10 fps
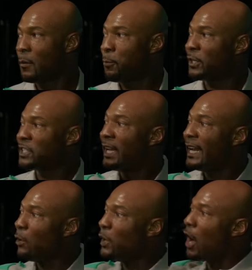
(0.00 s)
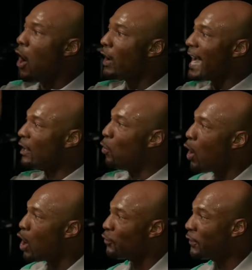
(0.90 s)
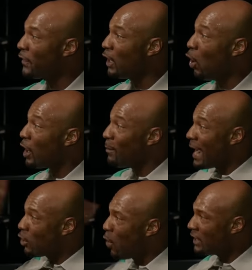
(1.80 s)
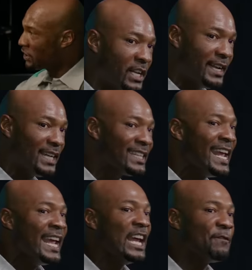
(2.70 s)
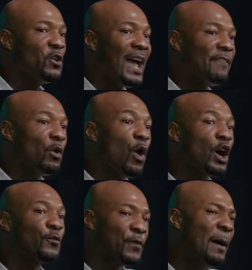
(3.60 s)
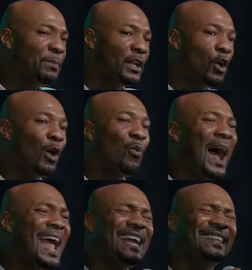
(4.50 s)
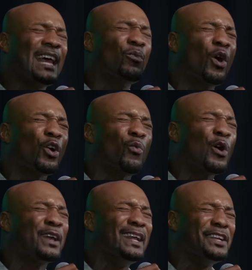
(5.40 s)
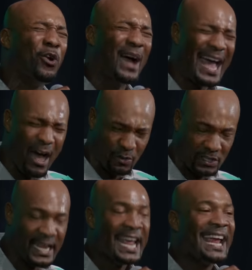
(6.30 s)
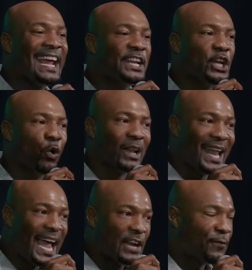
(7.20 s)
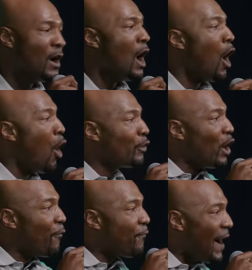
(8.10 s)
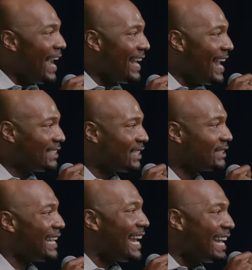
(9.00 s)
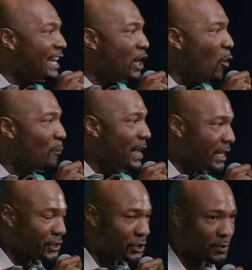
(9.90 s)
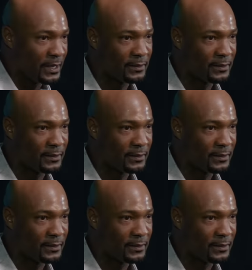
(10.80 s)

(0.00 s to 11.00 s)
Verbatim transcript: Pretending we all got a word for the Lord. My question is if you have a word from the Lord, why ain't that word working in your house, in your life, on your finances, and in your ministry?